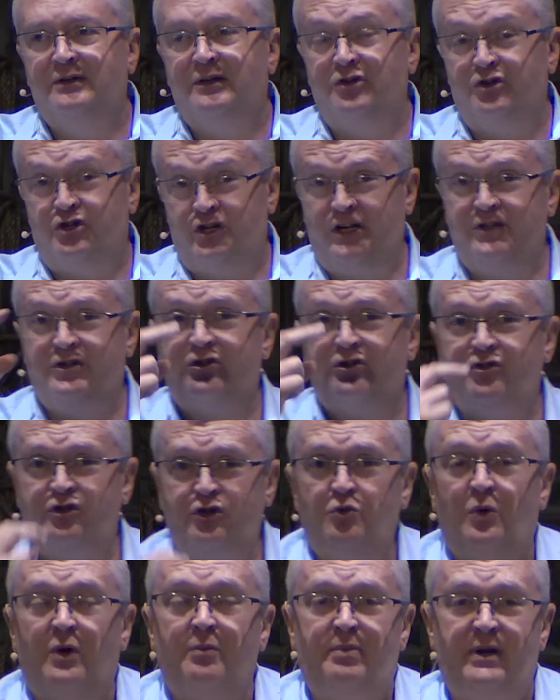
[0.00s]
Jesus
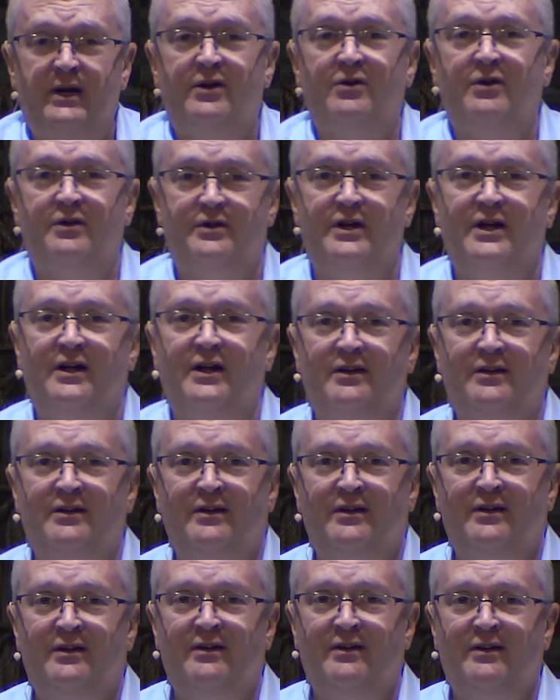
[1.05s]
knew what Peter had done.
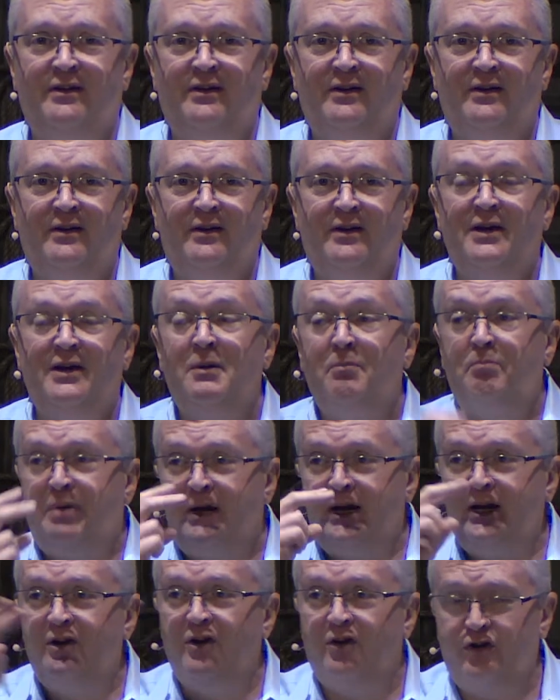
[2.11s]

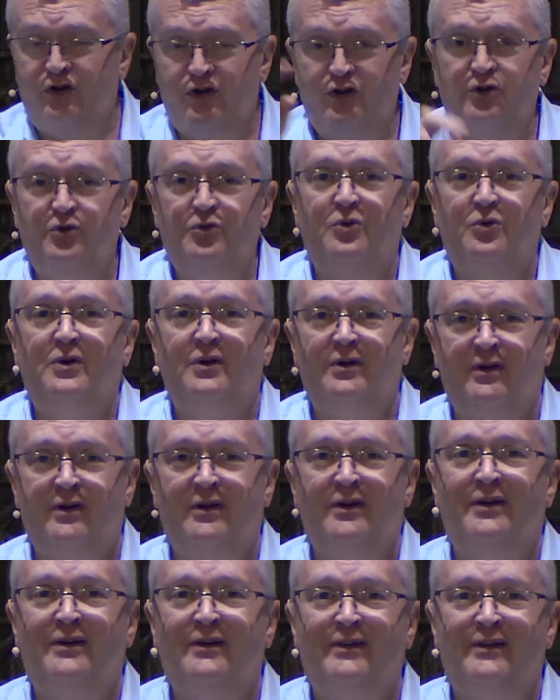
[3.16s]
Peter knew
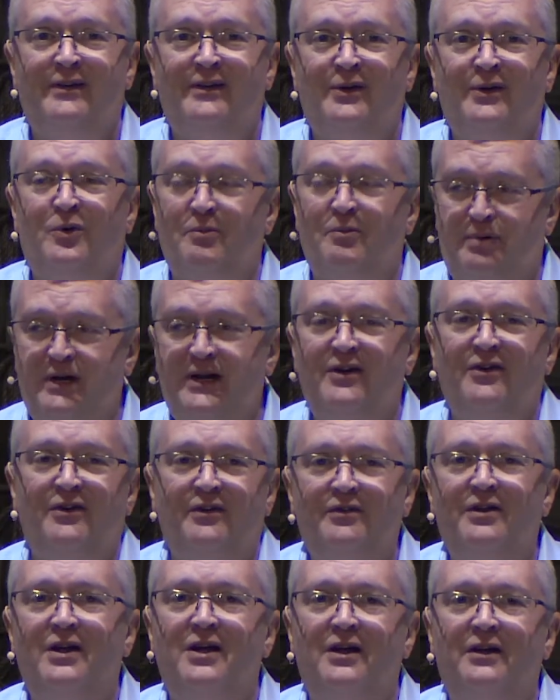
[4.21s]
what Peter
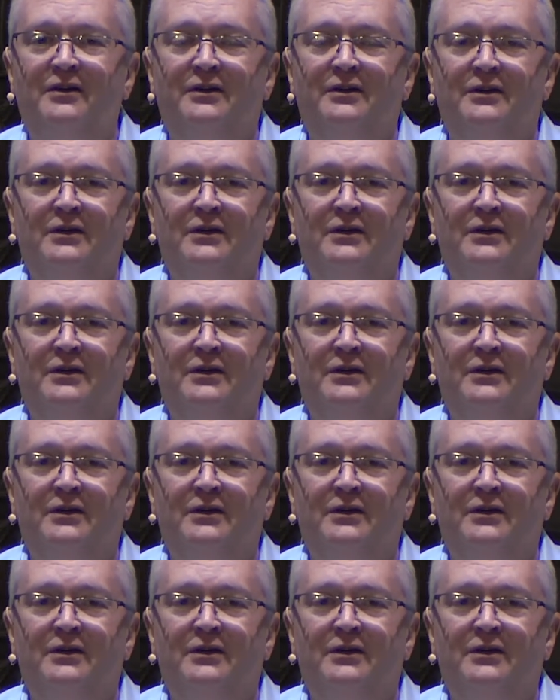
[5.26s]
had done.